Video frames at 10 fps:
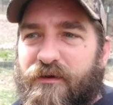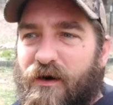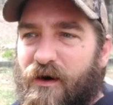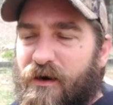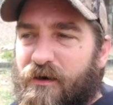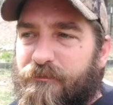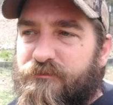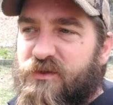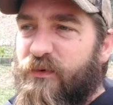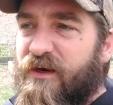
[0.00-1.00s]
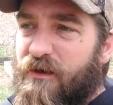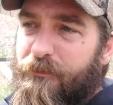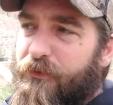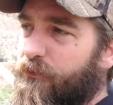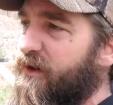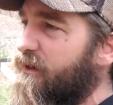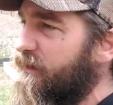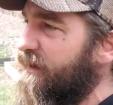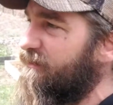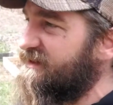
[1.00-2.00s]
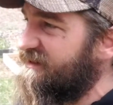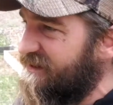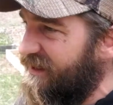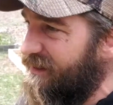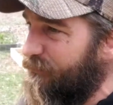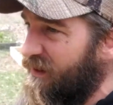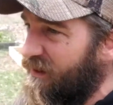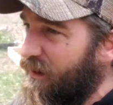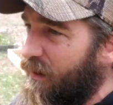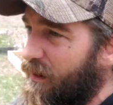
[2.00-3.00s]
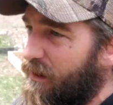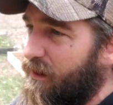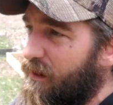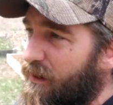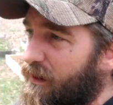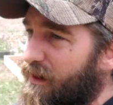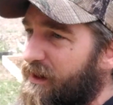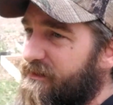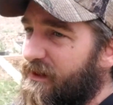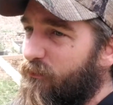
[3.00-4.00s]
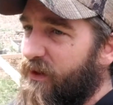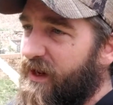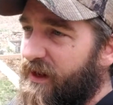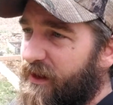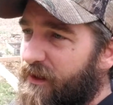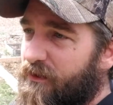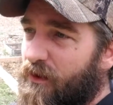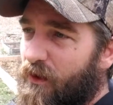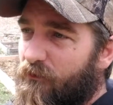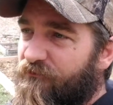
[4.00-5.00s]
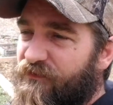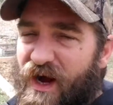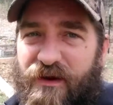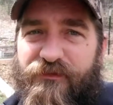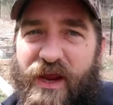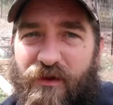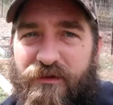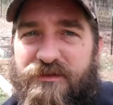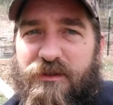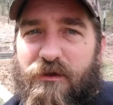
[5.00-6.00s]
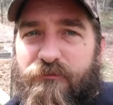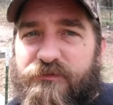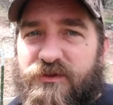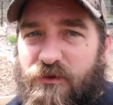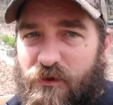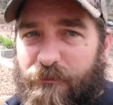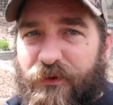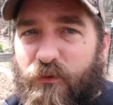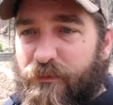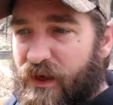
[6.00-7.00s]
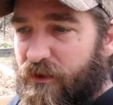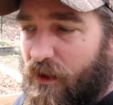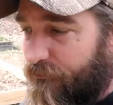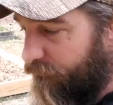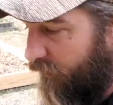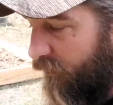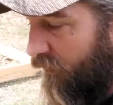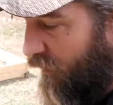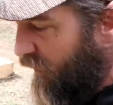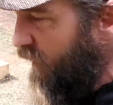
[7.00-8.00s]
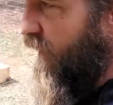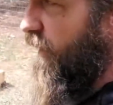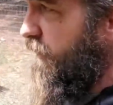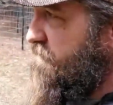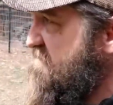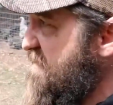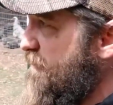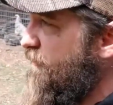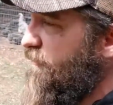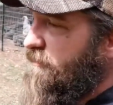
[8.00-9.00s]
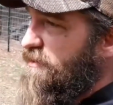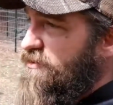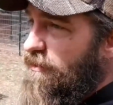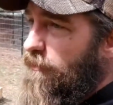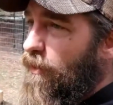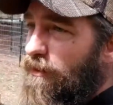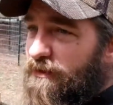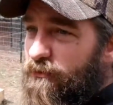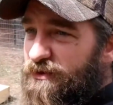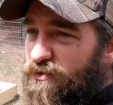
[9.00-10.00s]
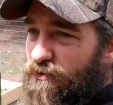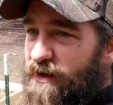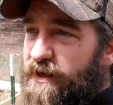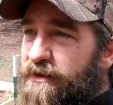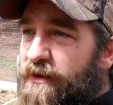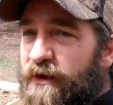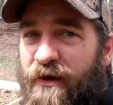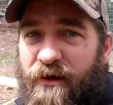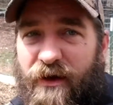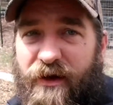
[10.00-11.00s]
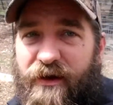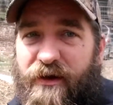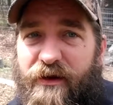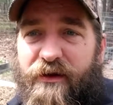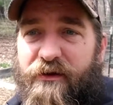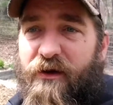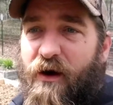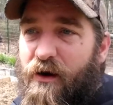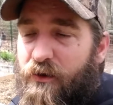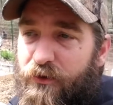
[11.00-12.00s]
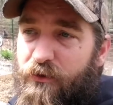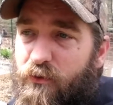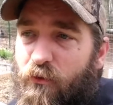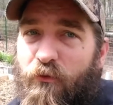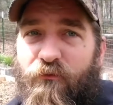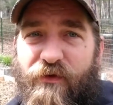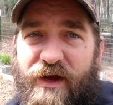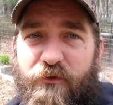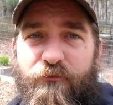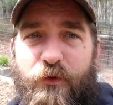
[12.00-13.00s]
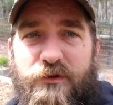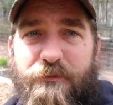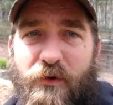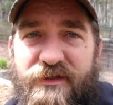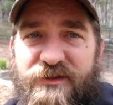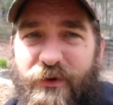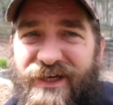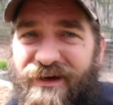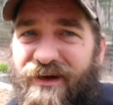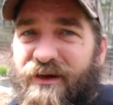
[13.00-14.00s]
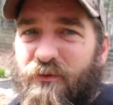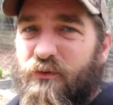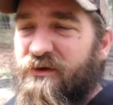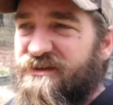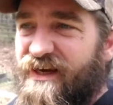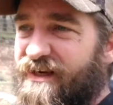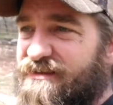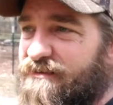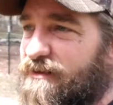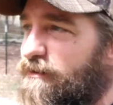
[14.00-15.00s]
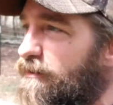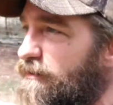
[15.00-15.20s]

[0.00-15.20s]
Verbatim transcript: So we ended up with 300 gallons of sap. I think we had 5 gallons of syrup that we made off of it, and the syrup quality was great. And our new vacuum filter press that we got was excellent.